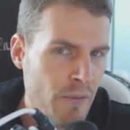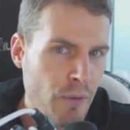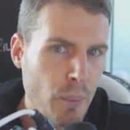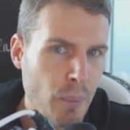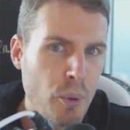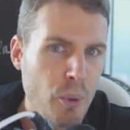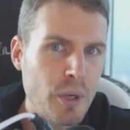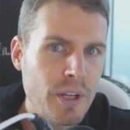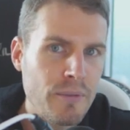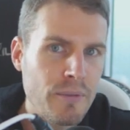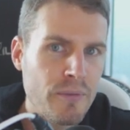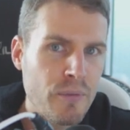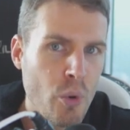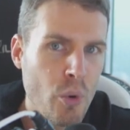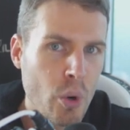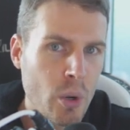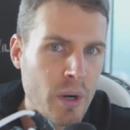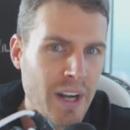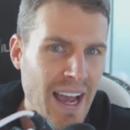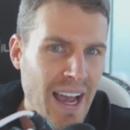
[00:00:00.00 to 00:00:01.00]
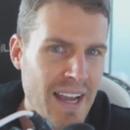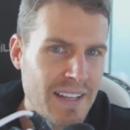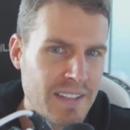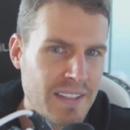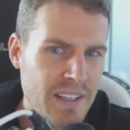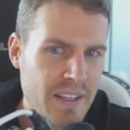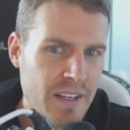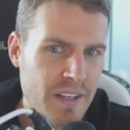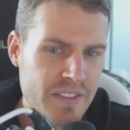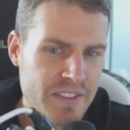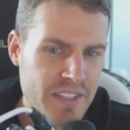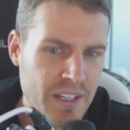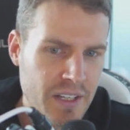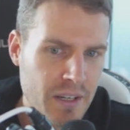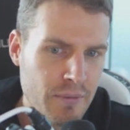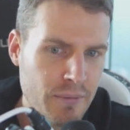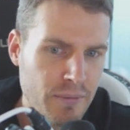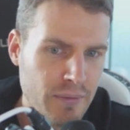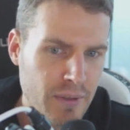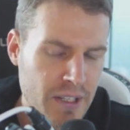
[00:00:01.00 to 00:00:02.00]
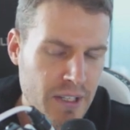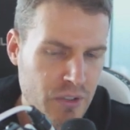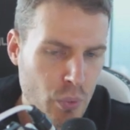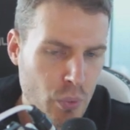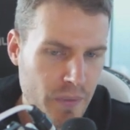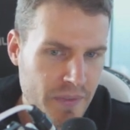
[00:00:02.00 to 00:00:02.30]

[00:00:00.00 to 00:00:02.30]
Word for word: for putting forward ideas that conflict